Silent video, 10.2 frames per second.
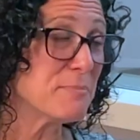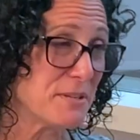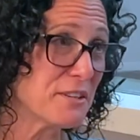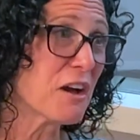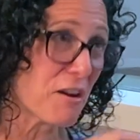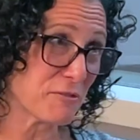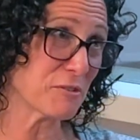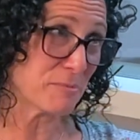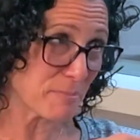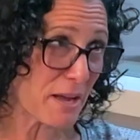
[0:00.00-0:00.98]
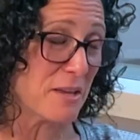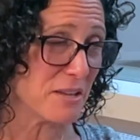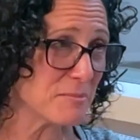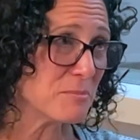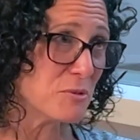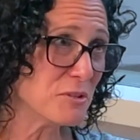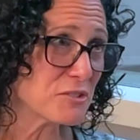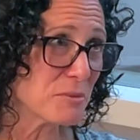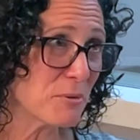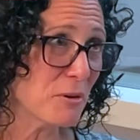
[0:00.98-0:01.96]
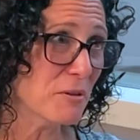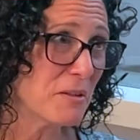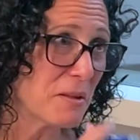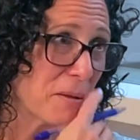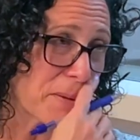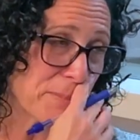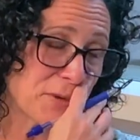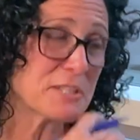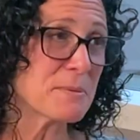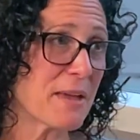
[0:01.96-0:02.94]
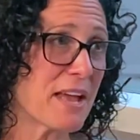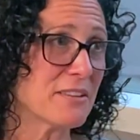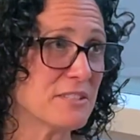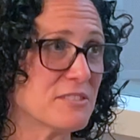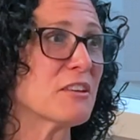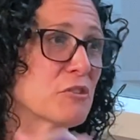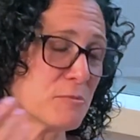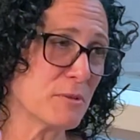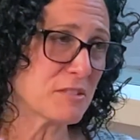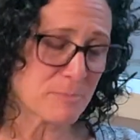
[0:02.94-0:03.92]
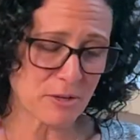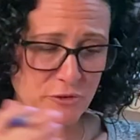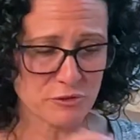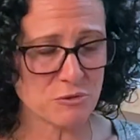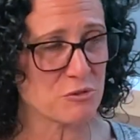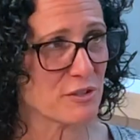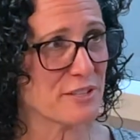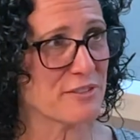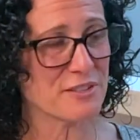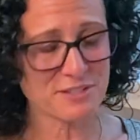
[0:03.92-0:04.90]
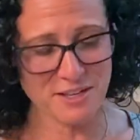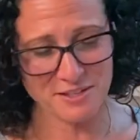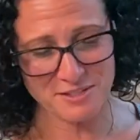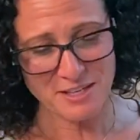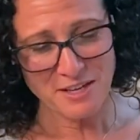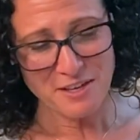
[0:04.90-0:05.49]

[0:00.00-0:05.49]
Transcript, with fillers: be covered by municipal municipalities, large municipalities usually in this case.